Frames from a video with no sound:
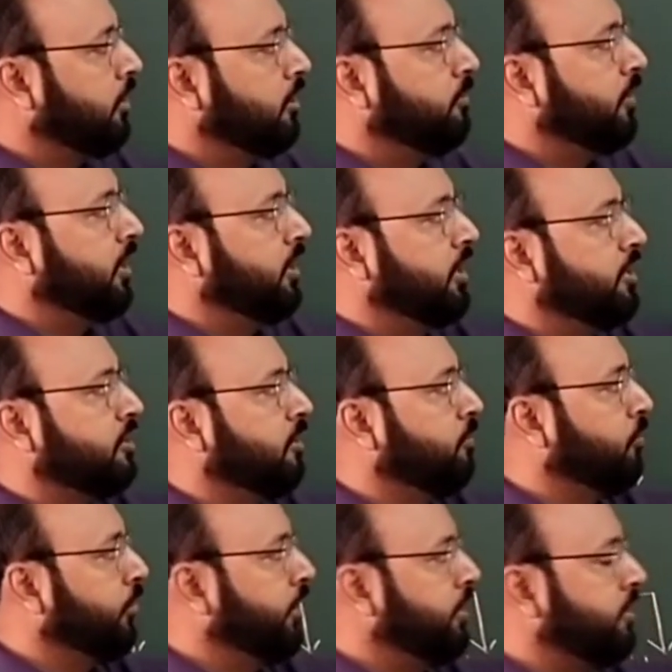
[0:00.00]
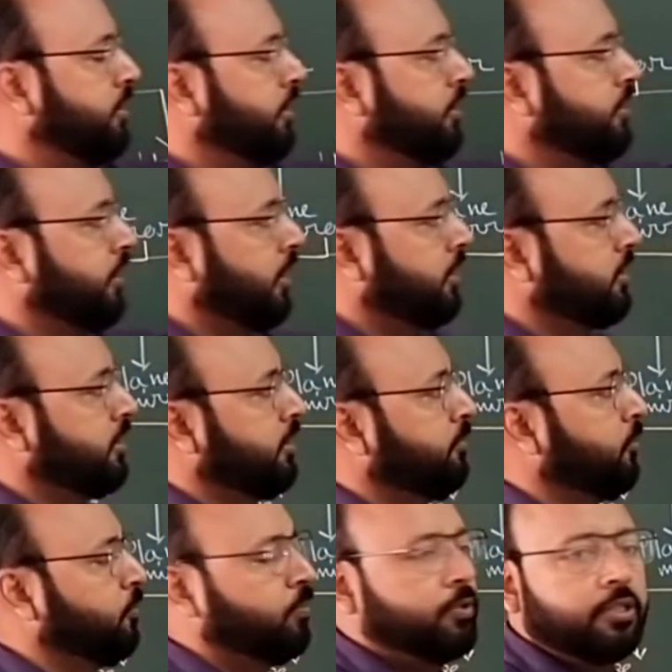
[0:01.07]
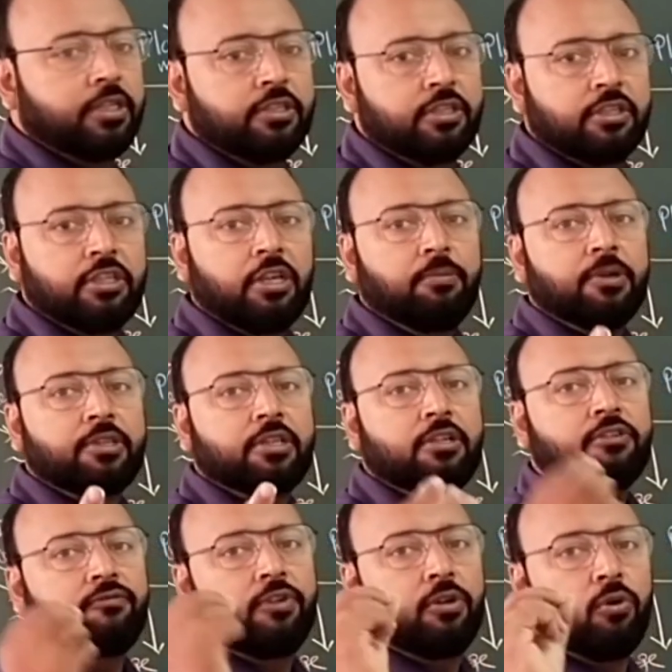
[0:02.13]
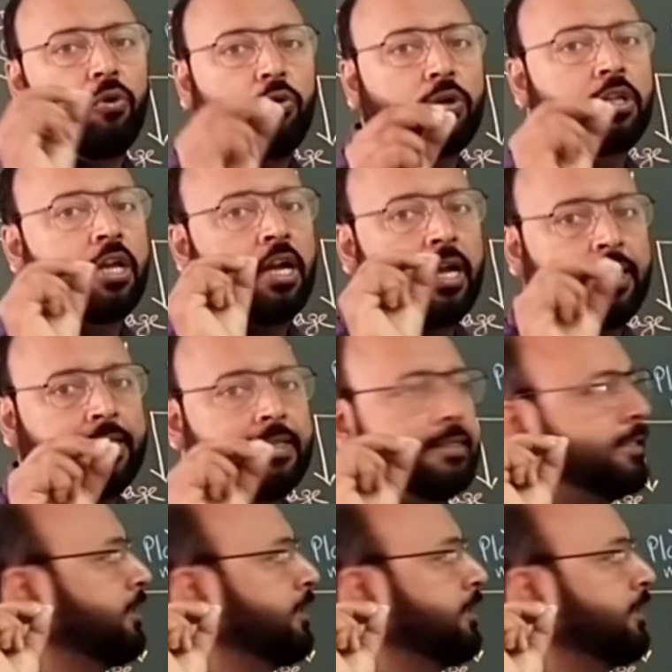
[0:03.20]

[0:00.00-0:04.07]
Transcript: done by these components. That is iris and pupil. Then ciliary muscles will hold the eyelids